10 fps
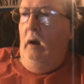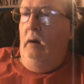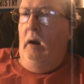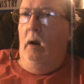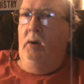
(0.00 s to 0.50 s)

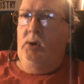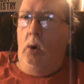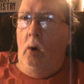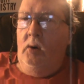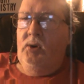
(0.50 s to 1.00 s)
Now it's
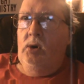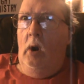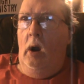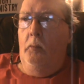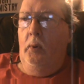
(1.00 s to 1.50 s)
going to
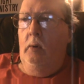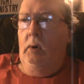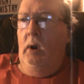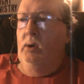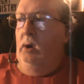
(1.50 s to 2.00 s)
stop
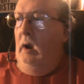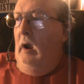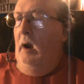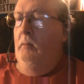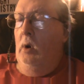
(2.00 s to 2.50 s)
because, yeah,
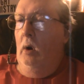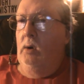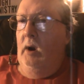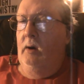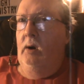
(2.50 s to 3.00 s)
I'm
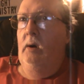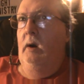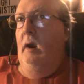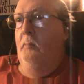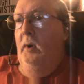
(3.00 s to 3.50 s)
contacting
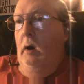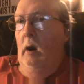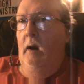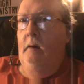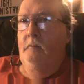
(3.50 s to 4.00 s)
the
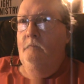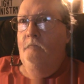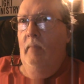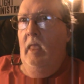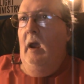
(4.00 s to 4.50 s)
FBI.
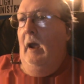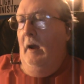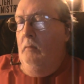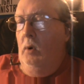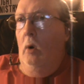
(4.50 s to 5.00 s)

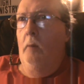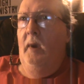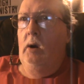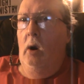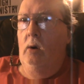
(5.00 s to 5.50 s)
I'm going to be
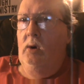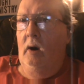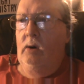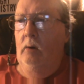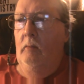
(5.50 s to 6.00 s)

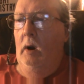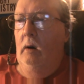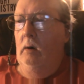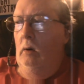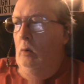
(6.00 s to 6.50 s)
contacting my
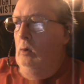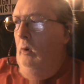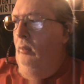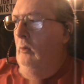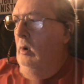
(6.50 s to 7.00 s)
local
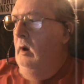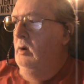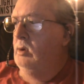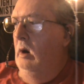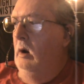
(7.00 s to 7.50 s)

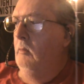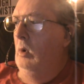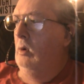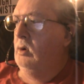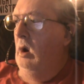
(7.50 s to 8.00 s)
authorities, and I'm
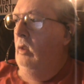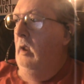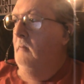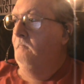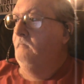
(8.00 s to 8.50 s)
going to tell them,